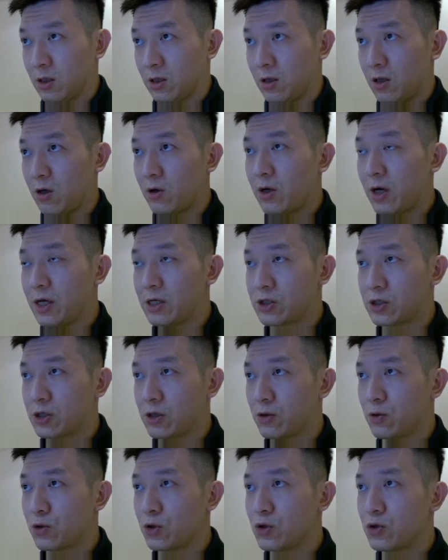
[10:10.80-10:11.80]
Okay,
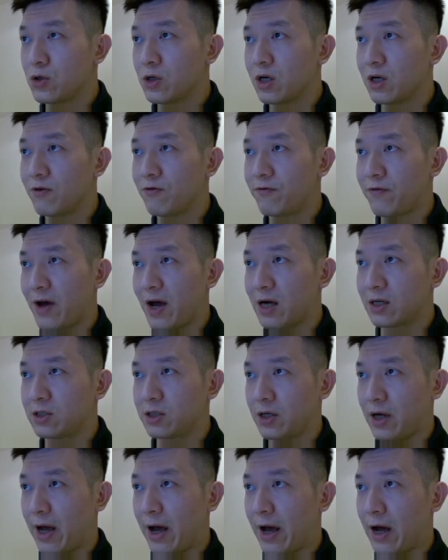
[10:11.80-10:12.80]
so you're gonna
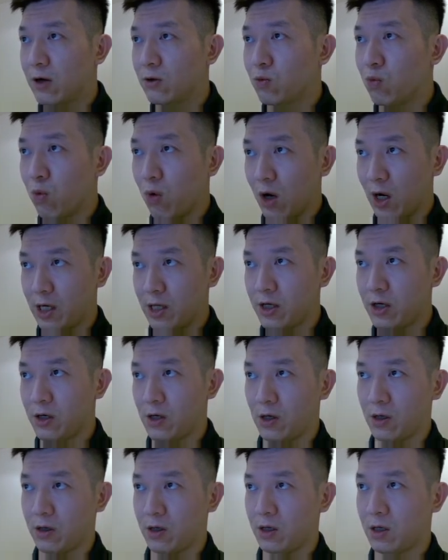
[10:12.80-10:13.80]
factor out what
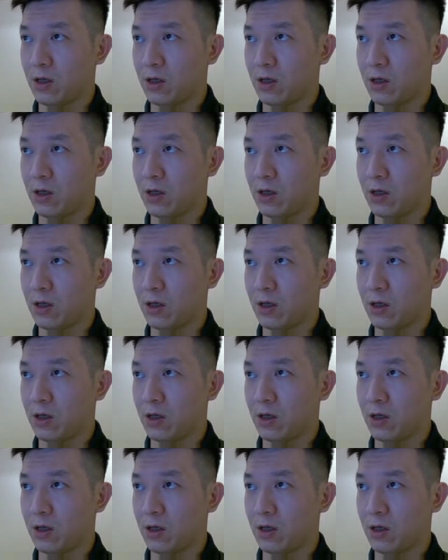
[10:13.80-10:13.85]
here?